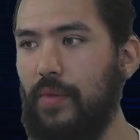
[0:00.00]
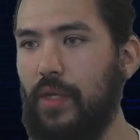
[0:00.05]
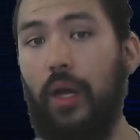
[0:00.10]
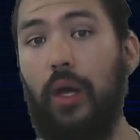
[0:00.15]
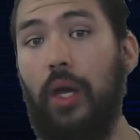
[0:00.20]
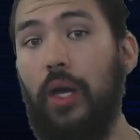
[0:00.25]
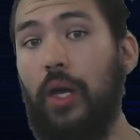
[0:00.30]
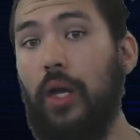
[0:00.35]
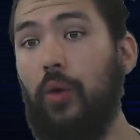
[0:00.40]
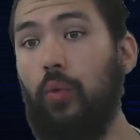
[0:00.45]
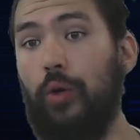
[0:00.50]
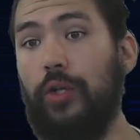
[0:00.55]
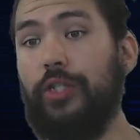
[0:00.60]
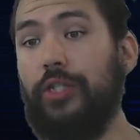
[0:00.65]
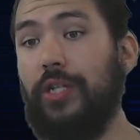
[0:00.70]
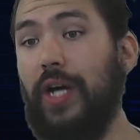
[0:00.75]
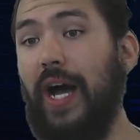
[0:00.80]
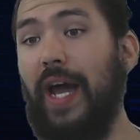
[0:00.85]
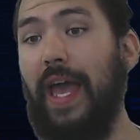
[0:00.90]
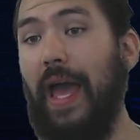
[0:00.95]
Which
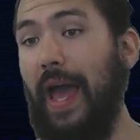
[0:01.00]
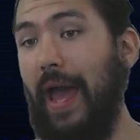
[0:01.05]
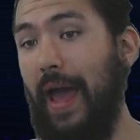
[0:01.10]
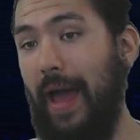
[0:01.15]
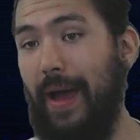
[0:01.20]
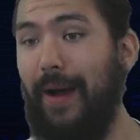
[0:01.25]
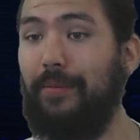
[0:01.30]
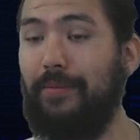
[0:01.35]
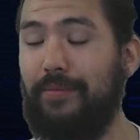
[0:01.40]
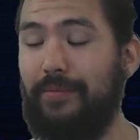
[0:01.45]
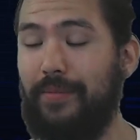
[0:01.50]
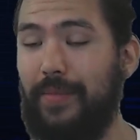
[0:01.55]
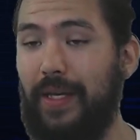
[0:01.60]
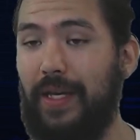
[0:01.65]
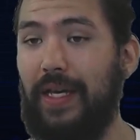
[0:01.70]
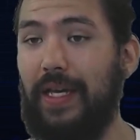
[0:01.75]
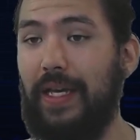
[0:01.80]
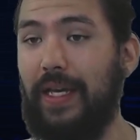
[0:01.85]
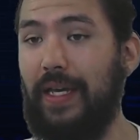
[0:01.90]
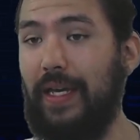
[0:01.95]
I am.
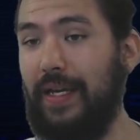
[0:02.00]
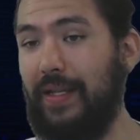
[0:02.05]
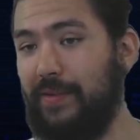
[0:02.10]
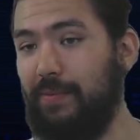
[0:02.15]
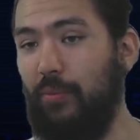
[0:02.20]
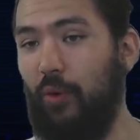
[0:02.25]
It's more